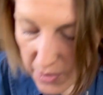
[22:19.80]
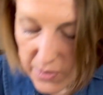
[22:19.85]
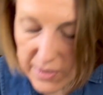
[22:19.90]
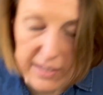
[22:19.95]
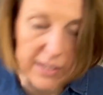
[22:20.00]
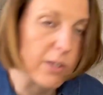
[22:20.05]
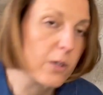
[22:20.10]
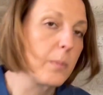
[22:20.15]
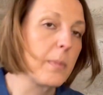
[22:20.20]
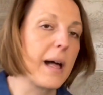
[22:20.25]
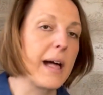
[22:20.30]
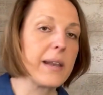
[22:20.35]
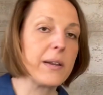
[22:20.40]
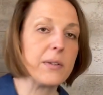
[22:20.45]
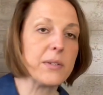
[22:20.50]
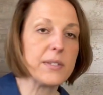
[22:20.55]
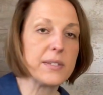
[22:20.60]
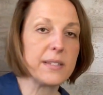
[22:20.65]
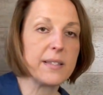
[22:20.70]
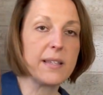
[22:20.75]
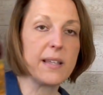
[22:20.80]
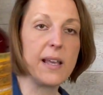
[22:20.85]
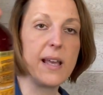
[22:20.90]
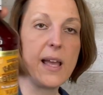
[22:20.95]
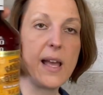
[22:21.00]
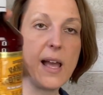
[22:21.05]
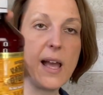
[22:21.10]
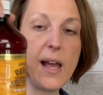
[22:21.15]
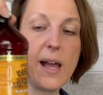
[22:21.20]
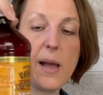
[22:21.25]
little bottles.
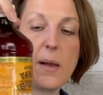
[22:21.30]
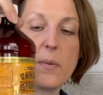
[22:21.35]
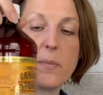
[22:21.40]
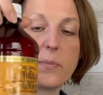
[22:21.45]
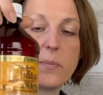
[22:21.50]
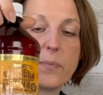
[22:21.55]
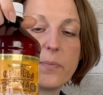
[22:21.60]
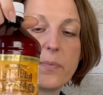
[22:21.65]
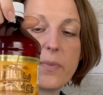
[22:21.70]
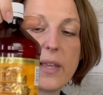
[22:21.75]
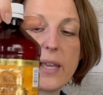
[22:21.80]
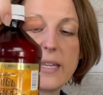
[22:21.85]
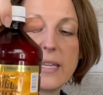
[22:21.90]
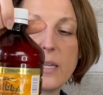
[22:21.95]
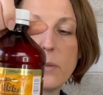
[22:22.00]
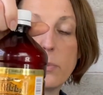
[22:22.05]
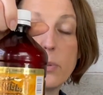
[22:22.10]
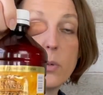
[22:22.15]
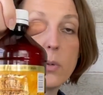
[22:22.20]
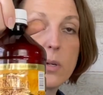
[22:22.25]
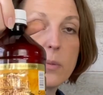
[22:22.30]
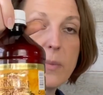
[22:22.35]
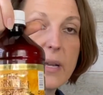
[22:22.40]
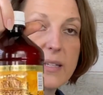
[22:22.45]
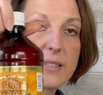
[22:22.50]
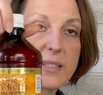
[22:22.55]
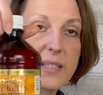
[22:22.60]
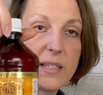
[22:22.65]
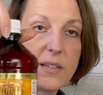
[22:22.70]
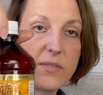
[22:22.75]
I get pure
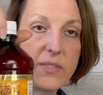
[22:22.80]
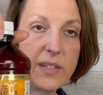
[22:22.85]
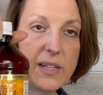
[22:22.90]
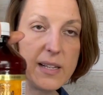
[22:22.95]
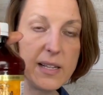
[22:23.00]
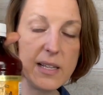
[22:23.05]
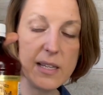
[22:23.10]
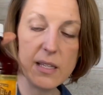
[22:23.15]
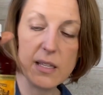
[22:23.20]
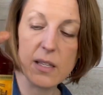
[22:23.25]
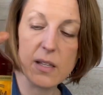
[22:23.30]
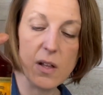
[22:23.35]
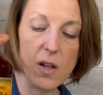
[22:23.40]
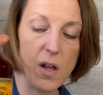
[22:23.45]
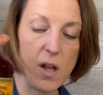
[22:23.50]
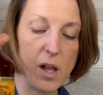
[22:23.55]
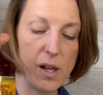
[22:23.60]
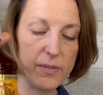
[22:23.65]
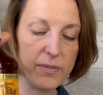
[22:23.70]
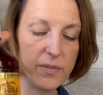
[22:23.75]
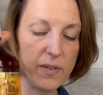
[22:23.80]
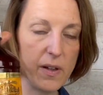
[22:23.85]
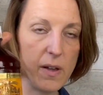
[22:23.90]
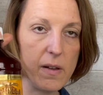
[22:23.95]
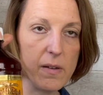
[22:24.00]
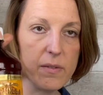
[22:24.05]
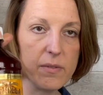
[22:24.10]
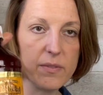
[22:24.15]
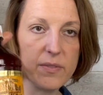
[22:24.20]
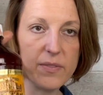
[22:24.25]
Mexican vanilla off
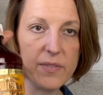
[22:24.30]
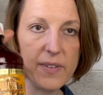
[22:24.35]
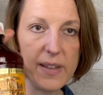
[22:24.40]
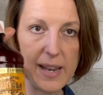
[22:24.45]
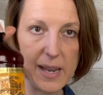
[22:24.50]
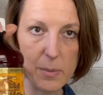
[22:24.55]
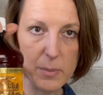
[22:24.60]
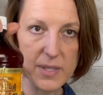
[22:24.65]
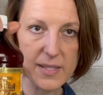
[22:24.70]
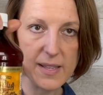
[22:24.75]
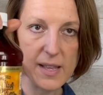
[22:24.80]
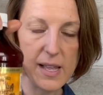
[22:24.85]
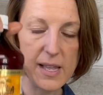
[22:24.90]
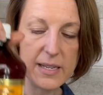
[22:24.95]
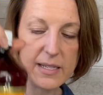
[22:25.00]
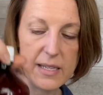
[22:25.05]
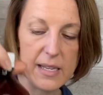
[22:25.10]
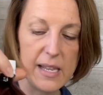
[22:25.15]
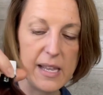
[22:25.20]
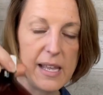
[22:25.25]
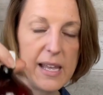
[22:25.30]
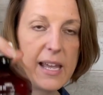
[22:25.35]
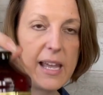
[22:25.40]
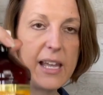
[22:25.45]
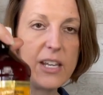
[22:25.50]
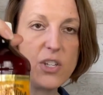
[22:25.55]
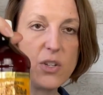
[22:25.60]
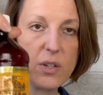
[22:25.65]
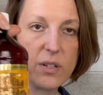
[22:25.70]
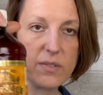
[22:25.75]
of Amazon,
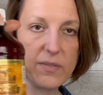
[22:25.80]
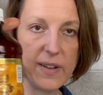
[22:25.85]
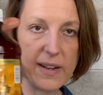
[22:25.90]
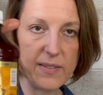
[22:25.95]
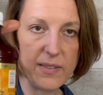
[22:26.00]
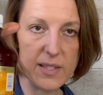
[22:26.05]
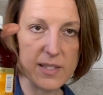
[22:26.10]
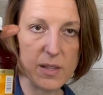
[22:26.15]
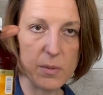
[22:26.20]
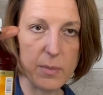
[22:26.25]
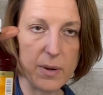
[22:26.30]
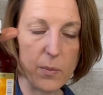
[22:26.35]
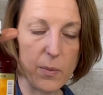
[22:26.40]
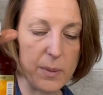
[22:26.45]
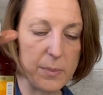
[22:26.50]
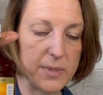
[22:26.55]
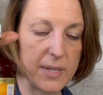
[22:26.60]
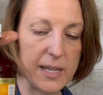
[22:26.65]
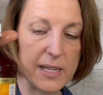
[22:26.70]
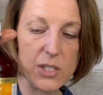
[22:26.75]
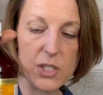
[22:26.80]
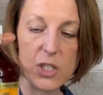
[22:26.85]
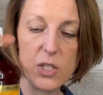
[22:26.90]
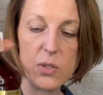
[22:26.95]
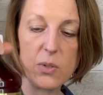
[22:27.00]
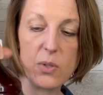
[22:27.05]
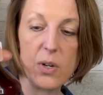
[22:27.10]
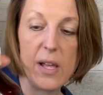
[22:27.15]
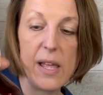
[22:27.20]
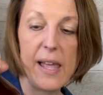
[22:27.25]
and you can find this on my website
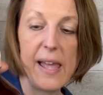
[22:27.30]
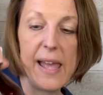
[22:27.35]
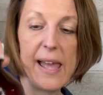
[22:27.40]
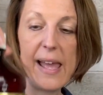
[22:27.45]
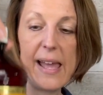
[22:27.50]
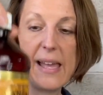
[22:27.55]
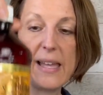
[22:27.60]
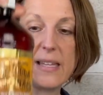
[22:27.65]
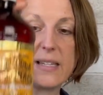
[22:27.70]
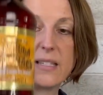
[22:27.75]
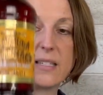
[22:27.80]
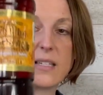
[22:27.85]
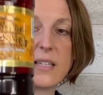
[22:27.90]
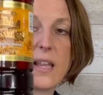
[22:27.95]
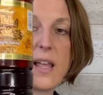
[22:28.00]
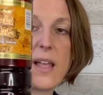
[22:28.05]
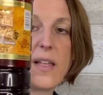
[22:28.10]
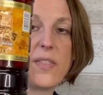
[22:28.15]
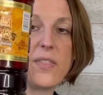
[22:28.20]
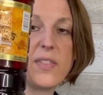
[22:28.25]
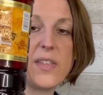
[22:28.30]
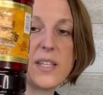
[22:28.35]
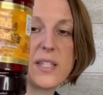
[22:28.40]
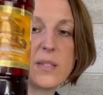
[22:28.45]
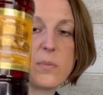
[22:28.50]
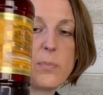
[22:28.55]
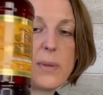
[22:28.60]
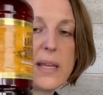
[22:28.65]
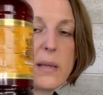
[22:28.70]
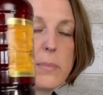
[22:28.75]
too. And this
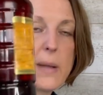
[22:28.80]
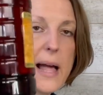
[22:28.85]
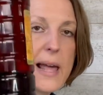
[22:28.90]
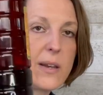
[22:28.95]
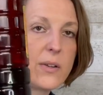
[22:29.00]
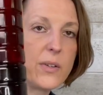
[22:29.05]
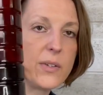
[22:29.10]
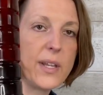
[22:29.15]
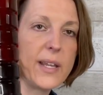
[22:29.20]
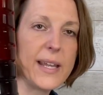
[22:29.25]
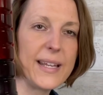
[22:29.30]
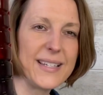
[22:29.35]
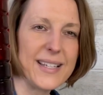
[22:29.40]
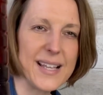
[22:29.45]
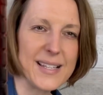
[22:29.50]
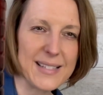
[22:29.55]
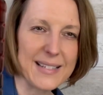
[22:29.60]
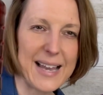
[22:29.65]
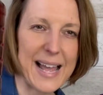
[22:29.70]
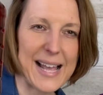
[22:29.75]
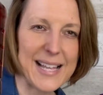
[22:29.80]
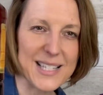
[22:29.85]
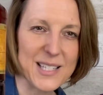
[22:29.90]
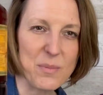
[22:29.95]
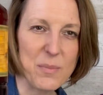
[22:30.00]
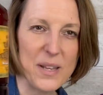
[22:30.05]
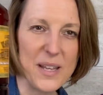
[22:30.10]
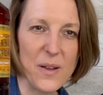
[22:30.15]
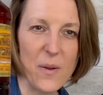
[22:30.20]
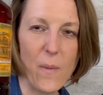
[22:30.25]
big bottle, it does last
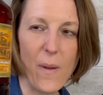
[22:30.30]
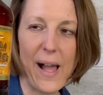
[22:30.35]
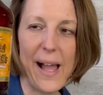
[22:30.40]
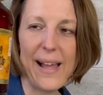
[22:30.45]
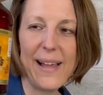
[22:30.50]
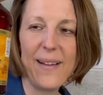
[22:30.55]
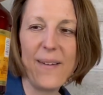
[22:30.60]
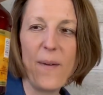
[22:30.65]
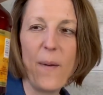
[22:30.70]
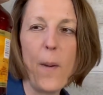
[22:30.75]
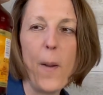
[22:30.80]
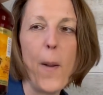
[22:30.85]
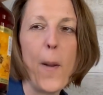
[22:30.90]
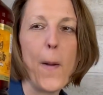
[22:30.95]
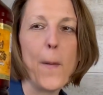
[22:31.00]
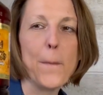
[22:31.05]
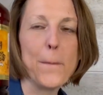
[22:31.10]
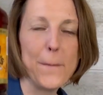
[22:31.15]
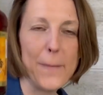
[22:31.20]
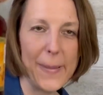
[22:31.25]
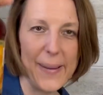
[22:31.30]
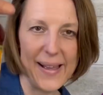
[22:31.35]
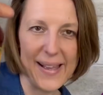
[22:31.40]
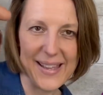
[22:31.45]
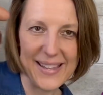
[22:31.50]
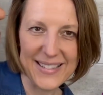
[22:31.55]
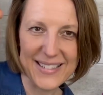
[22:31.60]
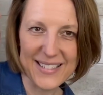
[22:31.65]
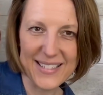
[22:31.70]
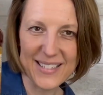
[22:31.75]
me a while,
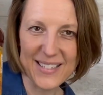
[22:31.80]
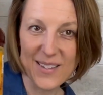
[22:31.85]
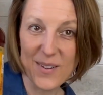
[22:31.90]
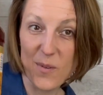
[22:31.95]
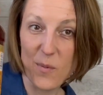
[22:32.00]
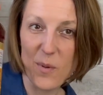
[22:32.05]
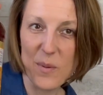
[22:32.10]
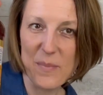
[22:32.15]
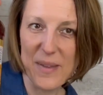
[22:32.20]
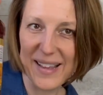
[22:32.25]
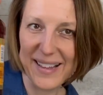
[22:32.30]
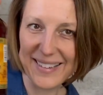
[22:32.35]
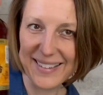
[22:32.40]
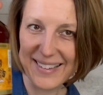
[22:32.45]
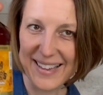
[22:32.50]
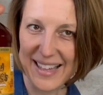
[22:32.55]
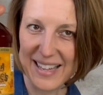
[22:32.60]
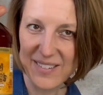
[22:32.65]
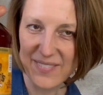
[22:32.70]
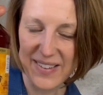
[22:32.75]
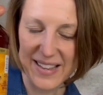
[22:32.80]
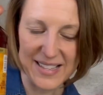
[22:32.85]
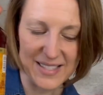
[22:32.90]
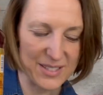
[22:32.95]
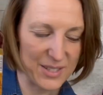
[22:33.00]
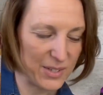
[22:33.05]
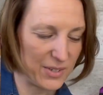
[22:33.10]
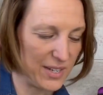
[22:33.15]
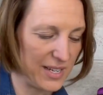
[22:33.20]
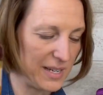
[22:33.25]
but we make a lot of ice
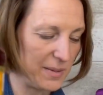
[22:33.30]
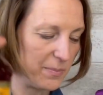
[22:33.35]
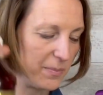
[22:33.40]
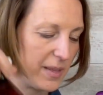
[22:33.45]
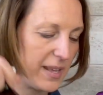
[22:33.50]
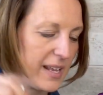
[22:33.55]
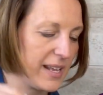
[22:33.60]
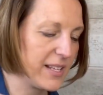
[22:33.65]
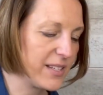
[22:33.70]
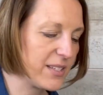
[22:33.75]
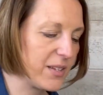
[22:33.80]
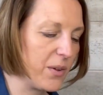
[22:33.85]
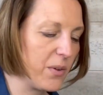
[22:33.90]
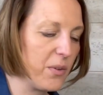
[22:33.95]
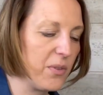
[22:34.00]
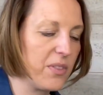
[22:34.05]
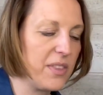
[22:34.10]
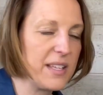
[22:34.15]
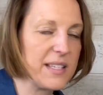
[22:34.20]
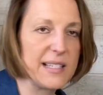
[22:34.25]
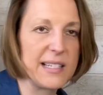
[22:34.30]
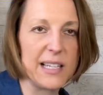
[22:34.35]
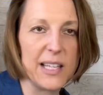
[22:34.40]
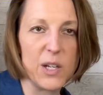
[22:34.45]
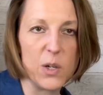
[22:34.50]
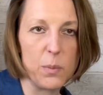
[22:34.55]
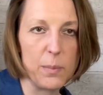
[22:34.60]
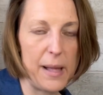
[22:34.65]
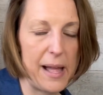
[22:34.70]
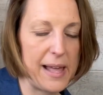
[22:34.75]
cream. So this
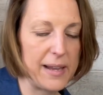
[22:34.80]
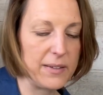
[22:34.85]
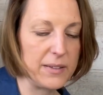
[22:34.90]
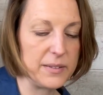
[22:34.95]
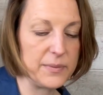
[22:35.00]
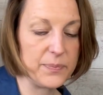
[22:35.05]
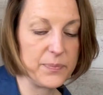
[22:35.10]
little bottle,